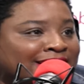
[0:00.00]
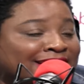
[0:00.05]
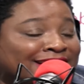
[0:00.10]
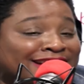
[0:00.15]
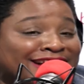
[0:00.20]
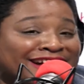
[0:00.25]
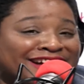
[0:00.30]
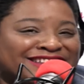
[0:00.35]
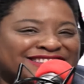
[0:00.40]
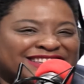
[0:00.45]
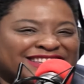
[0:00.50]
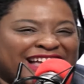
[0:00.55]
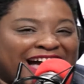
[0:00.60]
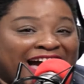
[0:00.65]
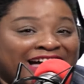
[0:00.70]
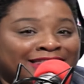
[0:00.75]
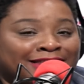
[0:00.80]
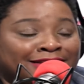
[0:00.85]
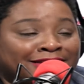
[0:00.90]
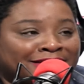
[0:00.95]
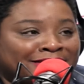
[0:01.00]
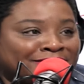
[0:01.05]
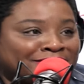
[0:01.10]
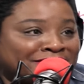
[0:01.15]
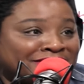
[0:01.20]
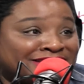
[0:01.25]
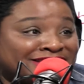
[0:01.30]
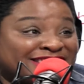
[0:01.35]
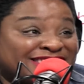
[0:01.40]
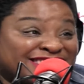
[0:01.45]
Guys, I love
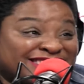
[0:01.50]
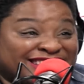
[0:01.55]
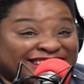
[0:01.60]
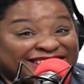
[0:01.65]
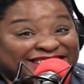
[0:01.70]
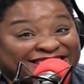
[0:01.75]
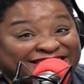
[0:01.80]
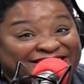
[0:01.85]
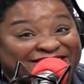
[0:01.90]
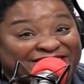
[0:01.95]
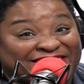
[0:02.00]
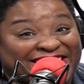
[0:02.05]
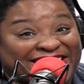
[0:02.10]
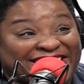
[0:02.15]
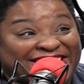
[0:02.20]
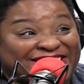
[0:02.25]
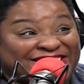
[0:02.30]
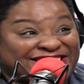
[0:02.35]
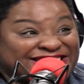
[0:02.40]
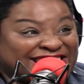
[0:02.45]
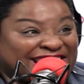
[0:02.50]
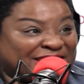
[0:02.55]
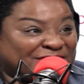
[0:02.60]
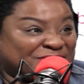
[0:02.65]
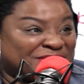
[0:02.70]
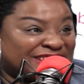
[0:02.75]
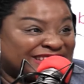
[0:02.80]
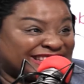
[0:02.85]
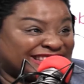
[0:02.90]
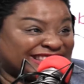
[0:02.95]
this because it's like a cliffhanger. It's like,
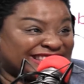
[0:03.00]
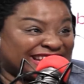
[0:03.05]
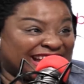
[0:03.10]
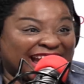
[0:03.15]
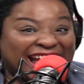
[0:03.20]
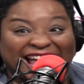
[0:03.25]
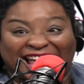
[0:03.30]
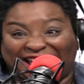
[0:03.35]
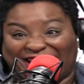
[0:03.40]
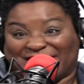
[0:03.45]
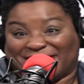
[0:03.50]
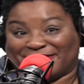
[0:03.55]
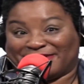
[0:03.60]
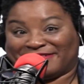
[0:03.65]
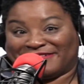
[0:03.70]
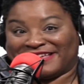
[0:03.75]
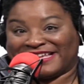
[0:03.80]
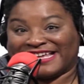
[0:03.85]
well, damn.